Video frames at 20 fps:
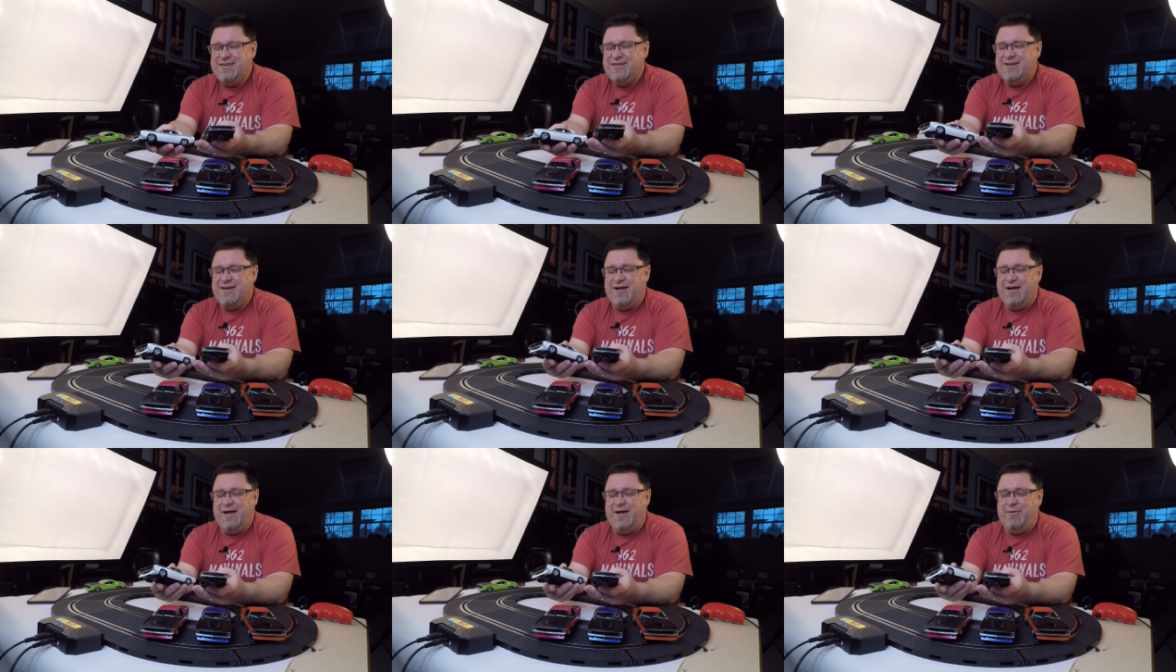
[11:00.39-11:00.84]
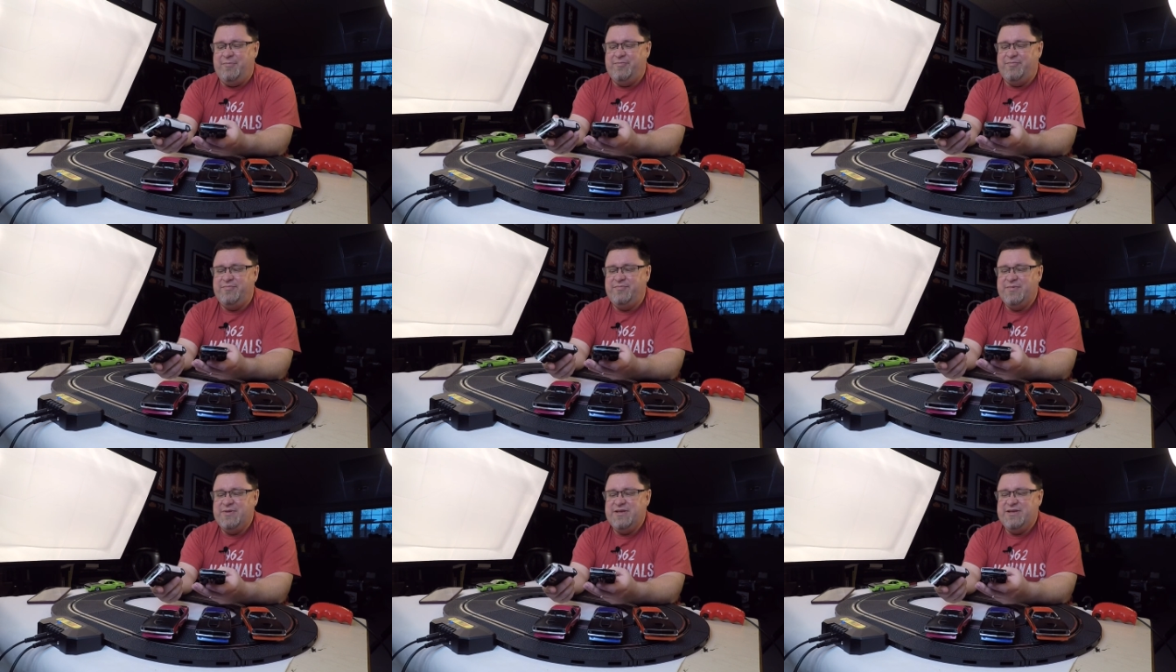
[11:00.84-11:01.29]

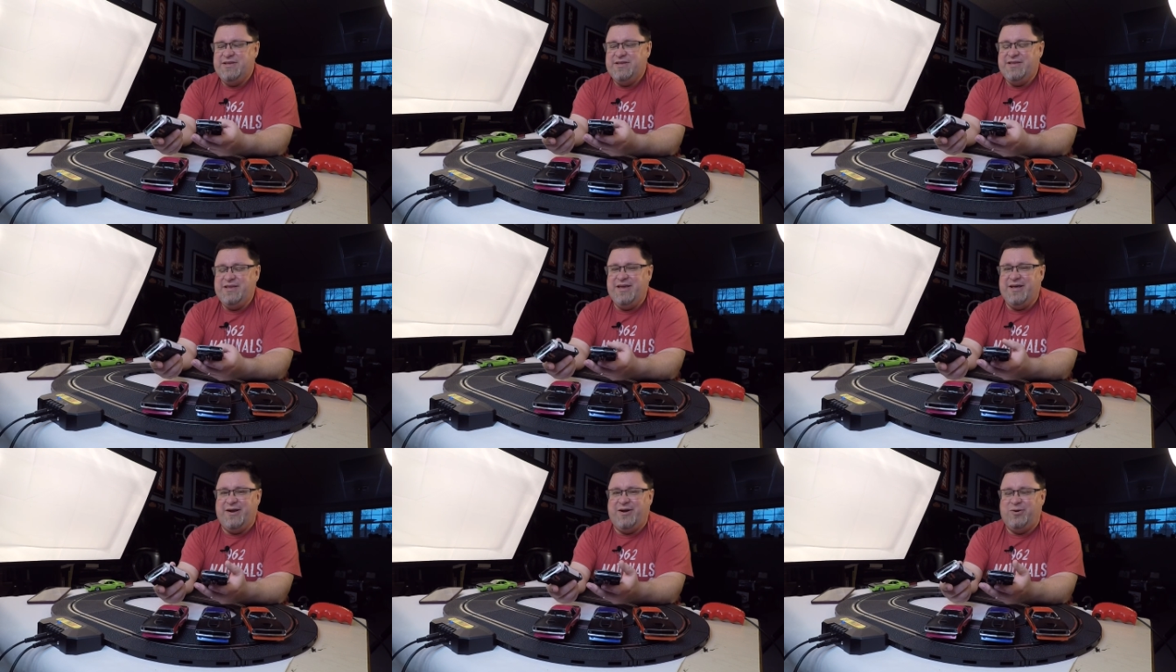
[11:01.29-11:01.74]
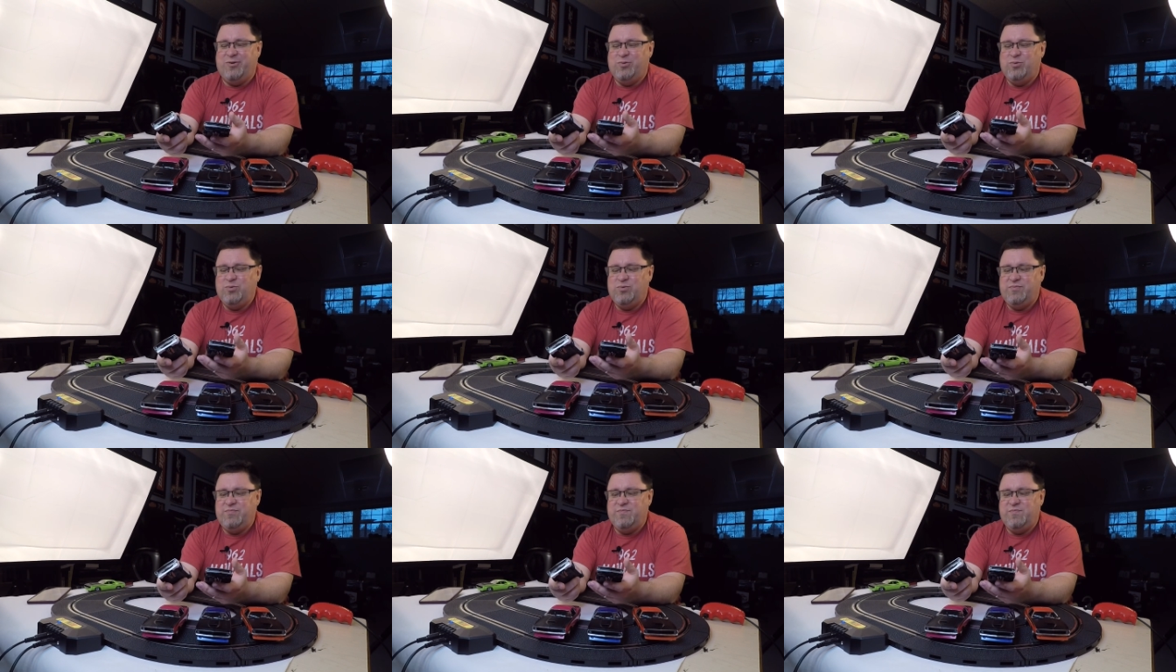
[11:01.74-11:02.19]
You know,
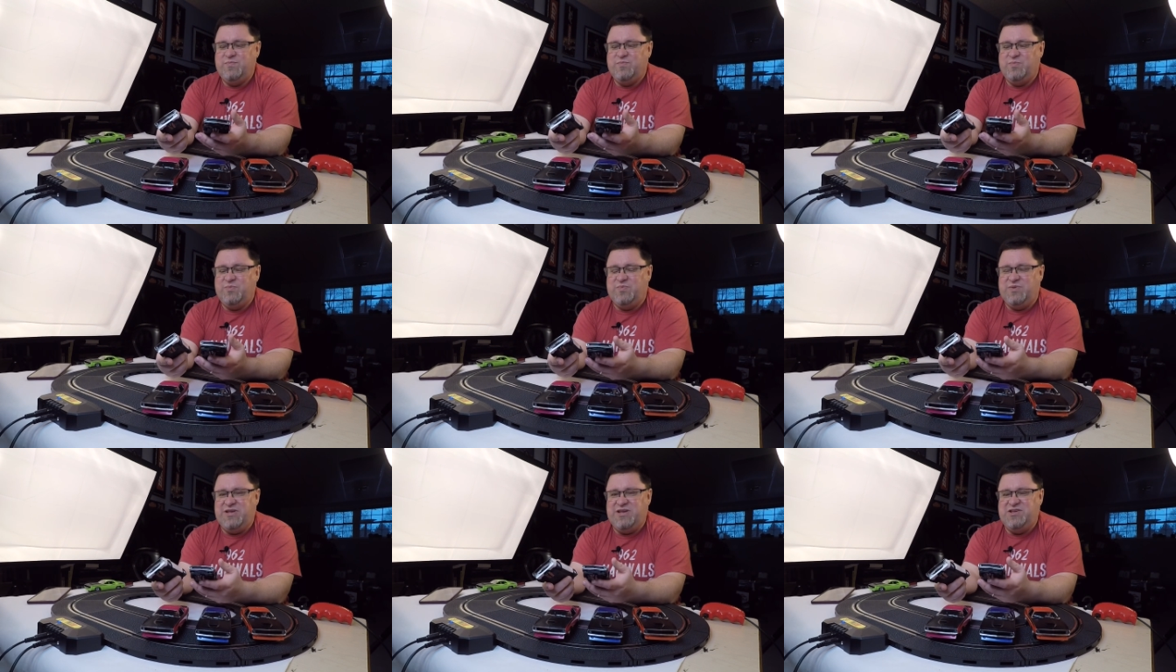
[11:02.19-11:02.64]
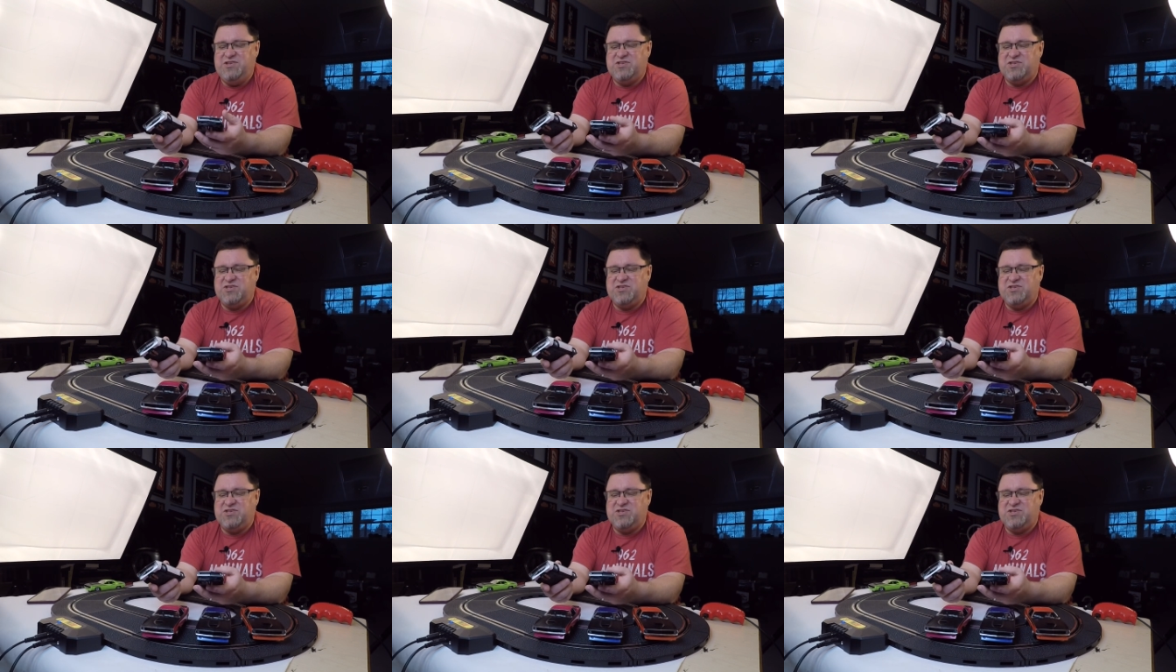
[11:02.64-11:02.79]
these